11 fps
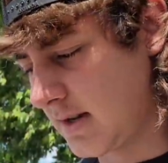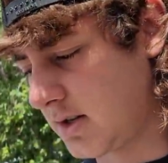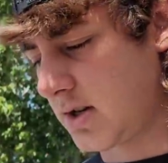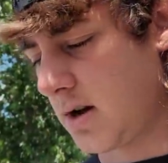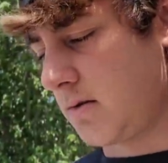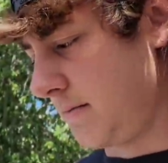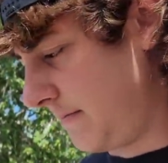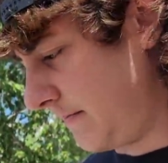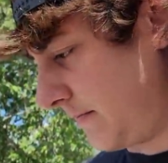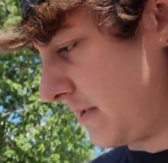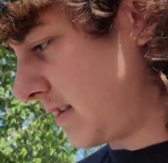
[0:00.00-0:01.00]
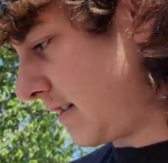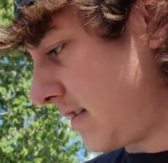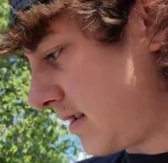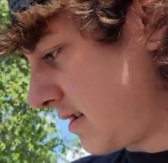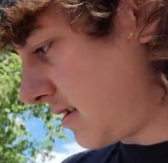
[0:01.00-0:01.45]
So,
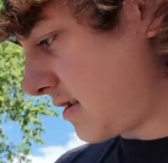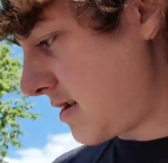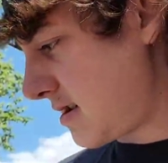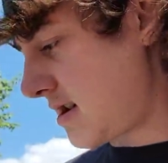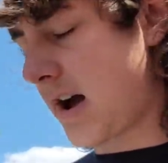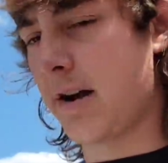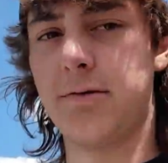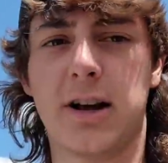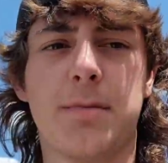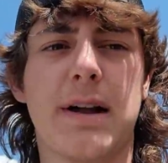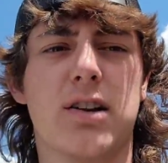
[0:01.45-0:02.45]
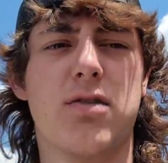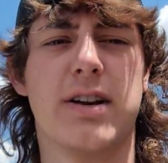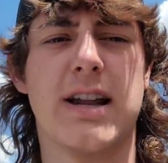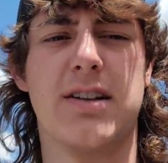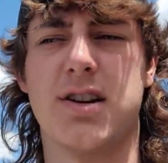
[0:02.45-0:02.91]
I'd recommend
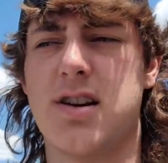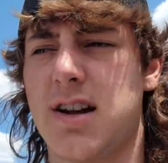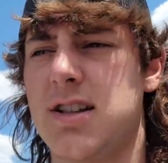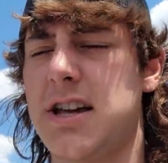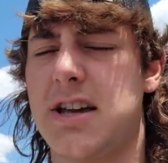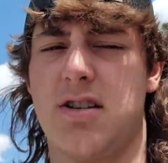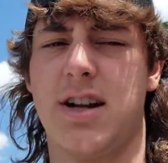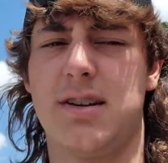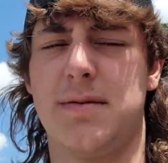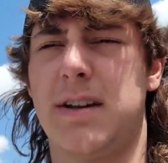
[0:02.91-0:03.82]
going down there and clicking on it,